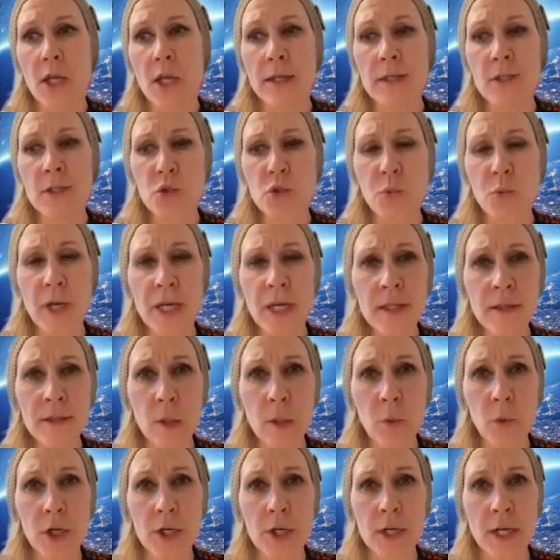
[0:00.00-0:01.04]
in Sweden
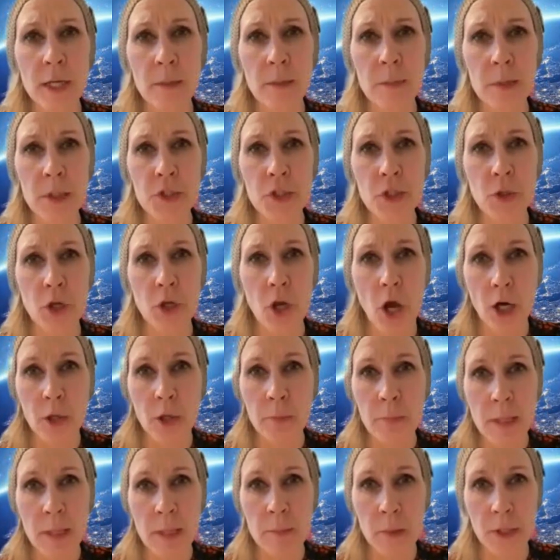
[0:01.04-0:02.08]
they weren't able to
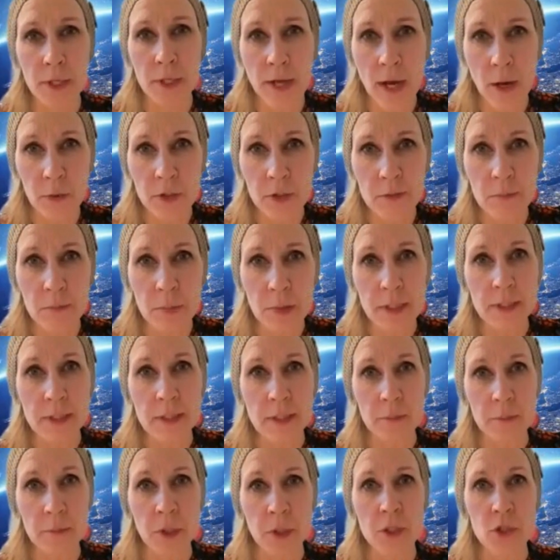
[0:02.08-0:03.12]
lock people down
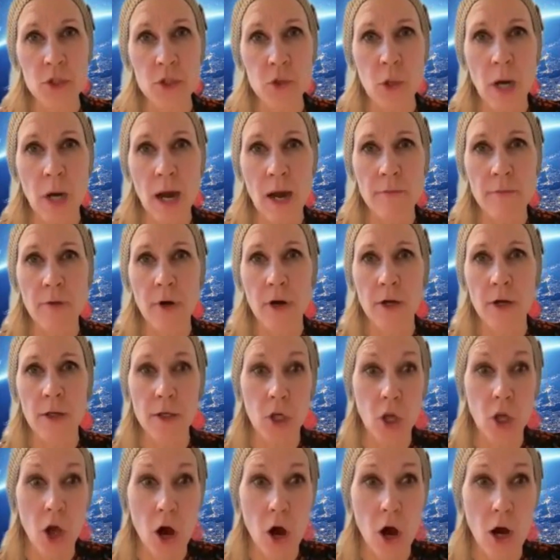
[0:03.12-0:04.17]
completely because you have a
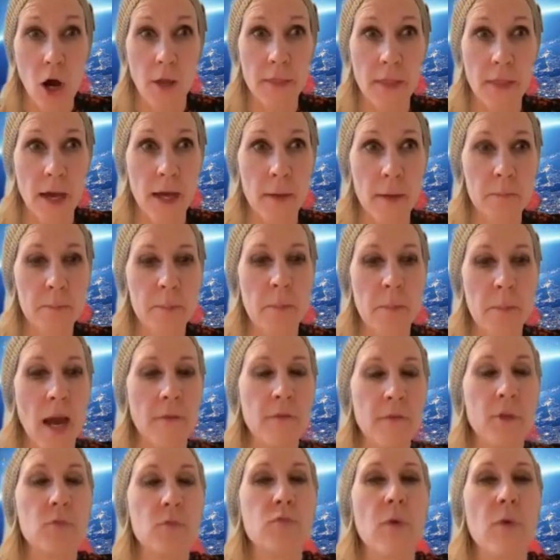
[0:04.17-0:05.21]
law that
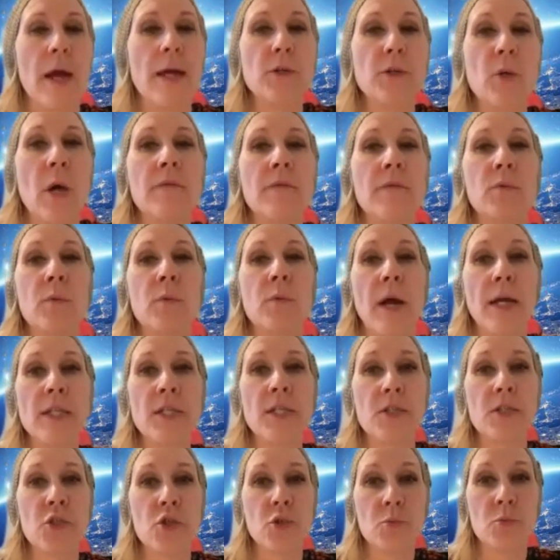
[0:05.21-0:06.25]
you have the right
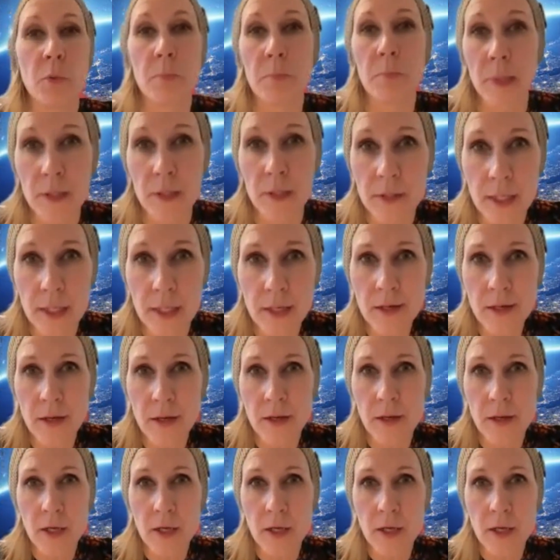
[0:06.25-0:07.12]
to mobility.